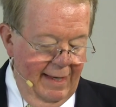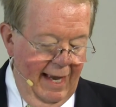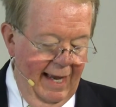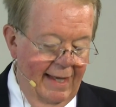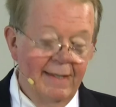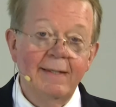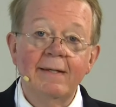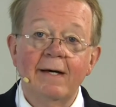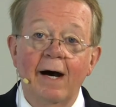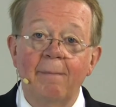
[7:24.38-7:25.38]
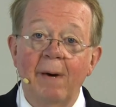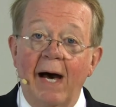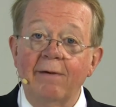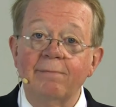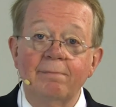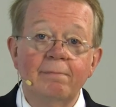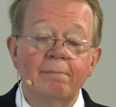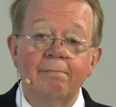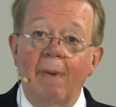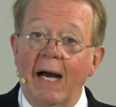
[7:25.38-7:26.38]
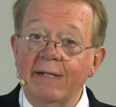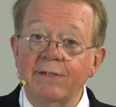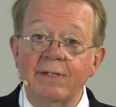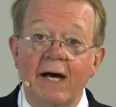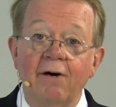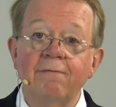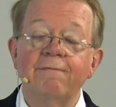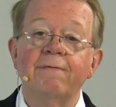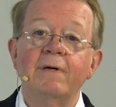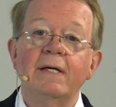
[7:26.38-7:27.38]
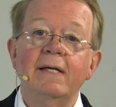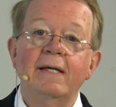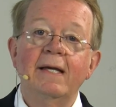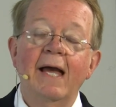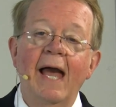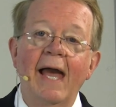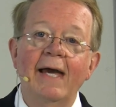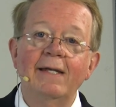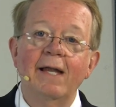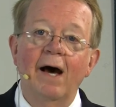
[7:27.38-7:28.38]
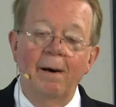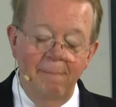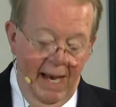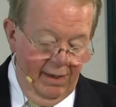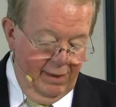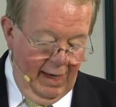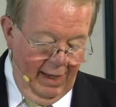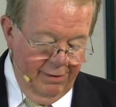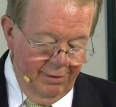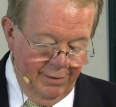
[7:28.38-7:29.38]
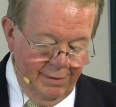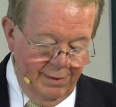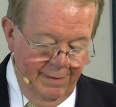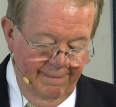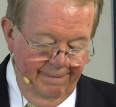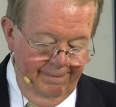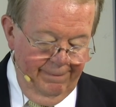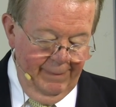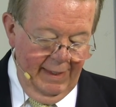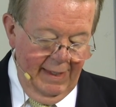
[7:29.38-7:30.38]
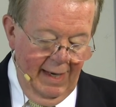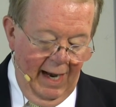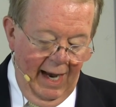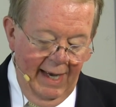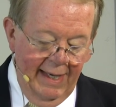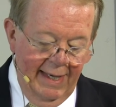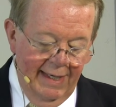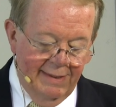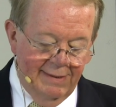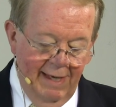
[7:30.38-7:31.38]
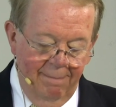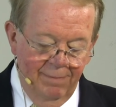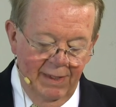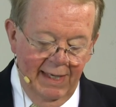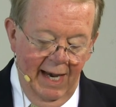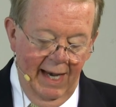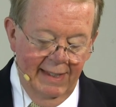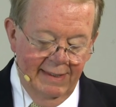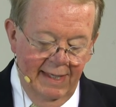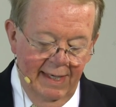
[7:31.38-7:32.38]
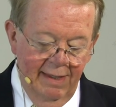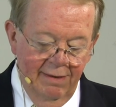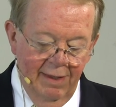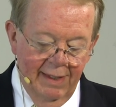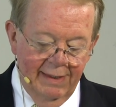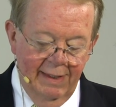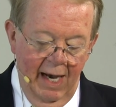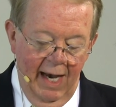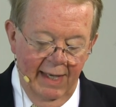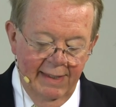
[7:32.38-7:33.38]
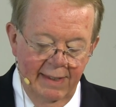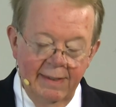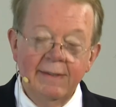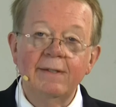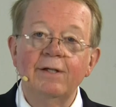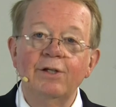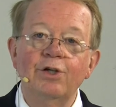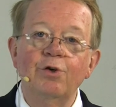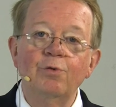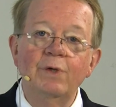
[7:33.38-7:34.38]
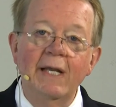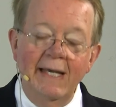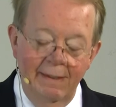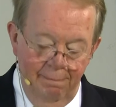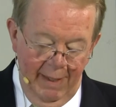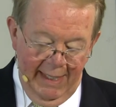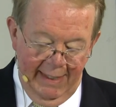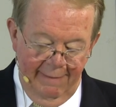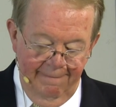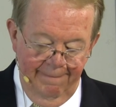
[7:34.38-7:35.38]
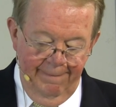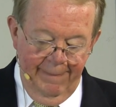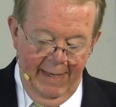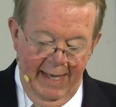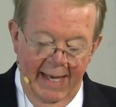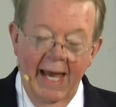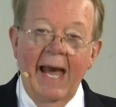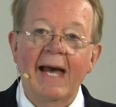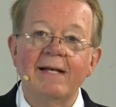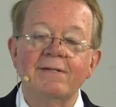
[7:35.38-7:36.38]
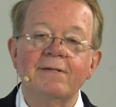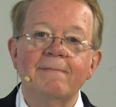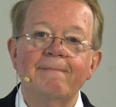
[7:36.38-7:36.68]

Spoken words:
and about myself and about others. I accept the idea that, God, you need me as